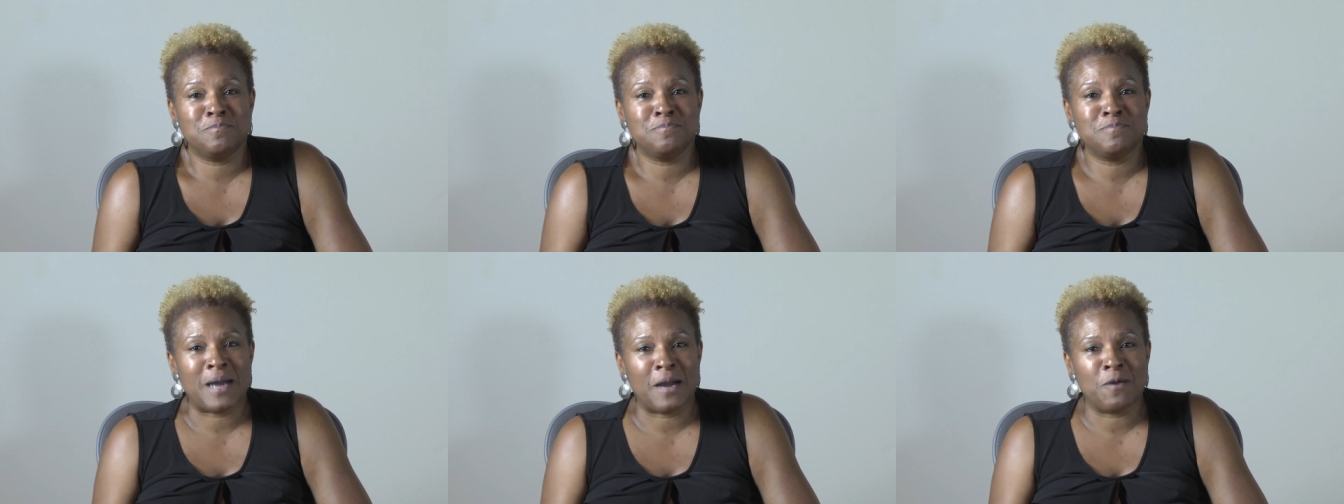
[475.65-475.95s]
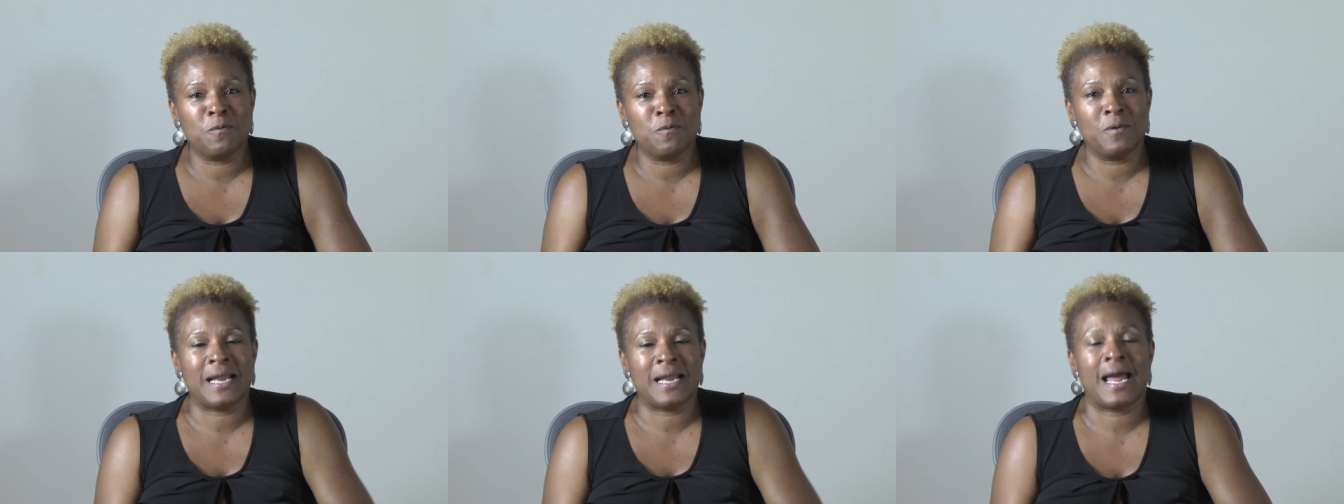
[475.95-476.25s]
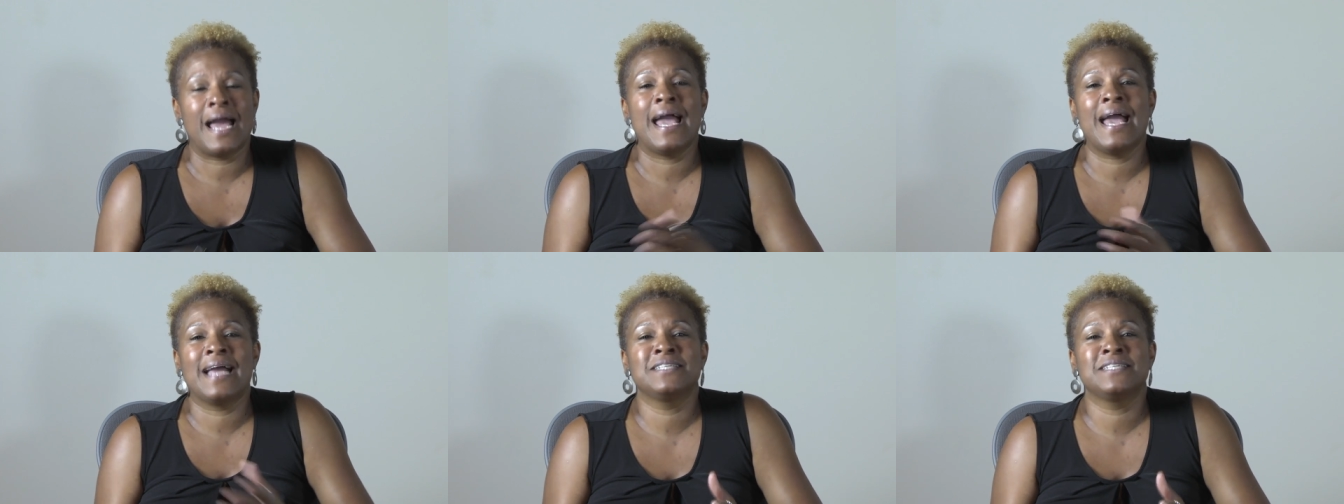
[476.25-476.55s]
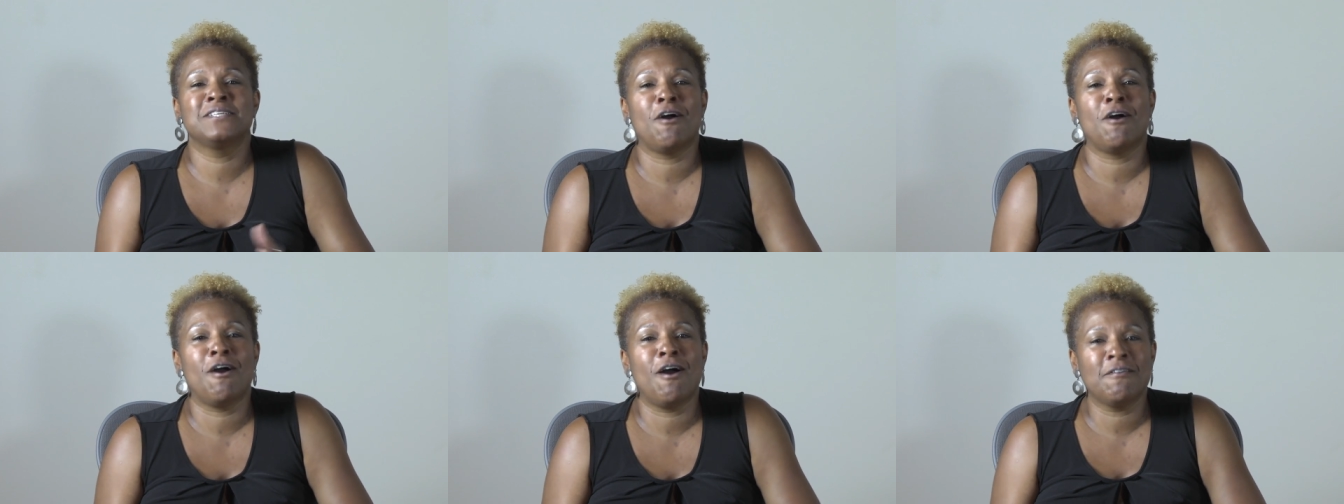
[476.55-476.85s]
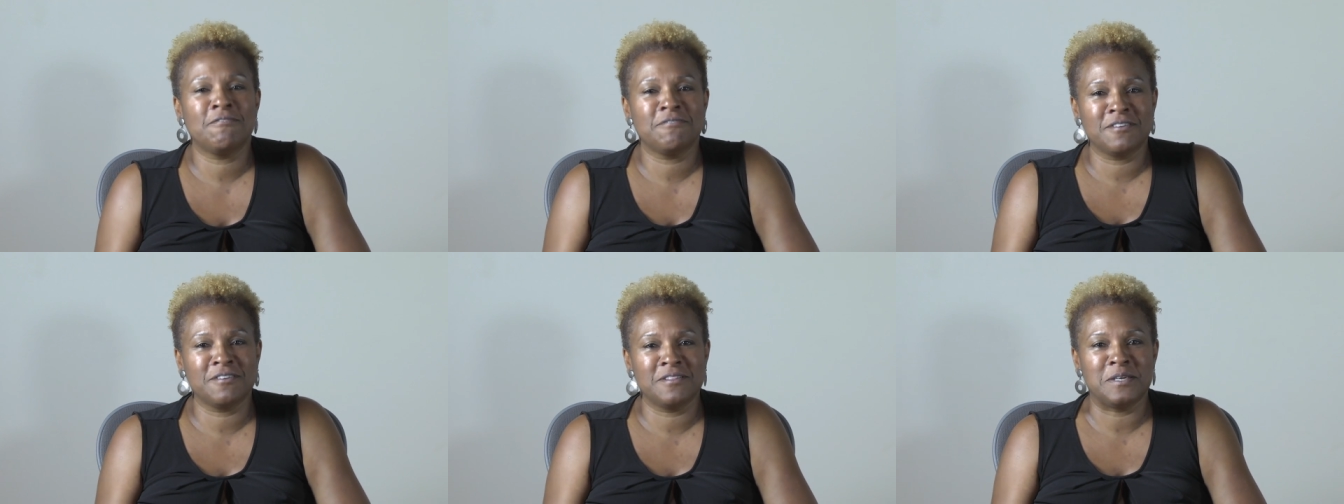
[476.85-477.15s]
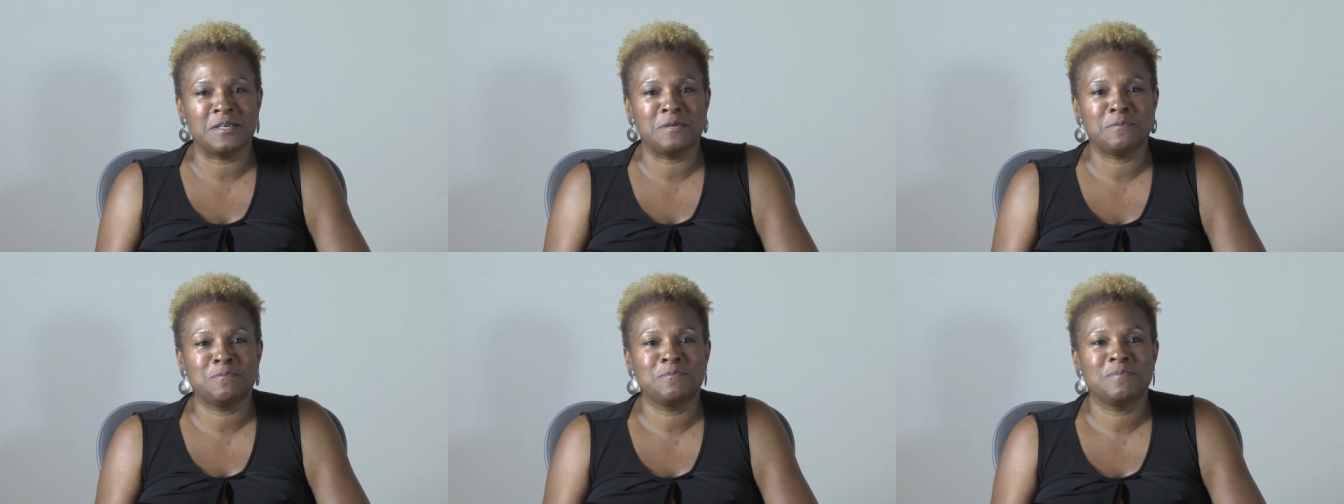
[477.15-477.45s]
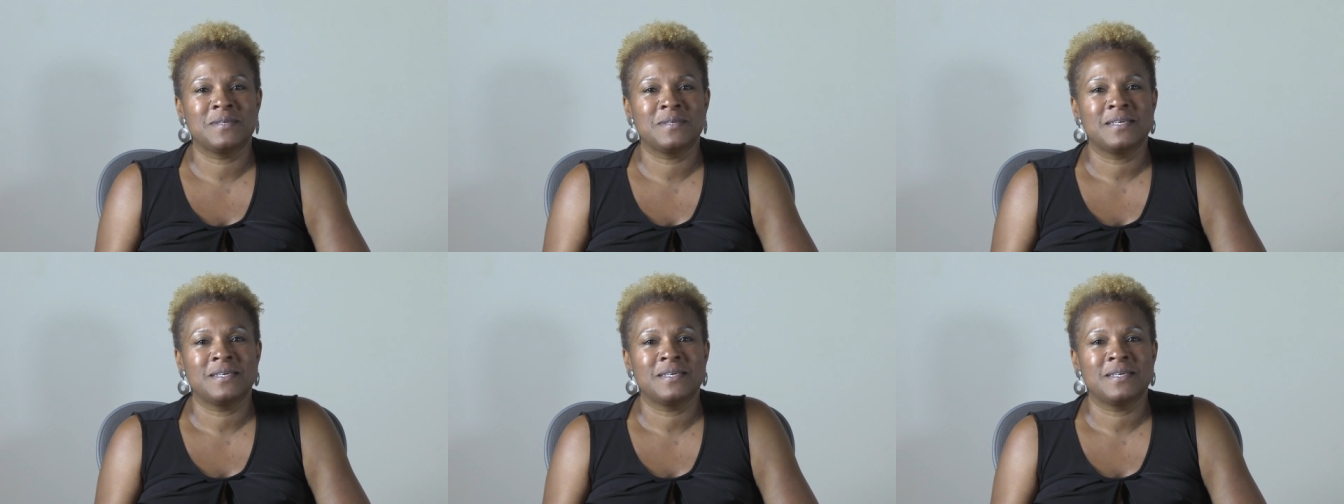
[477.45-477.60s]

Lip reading: what I had to offer them.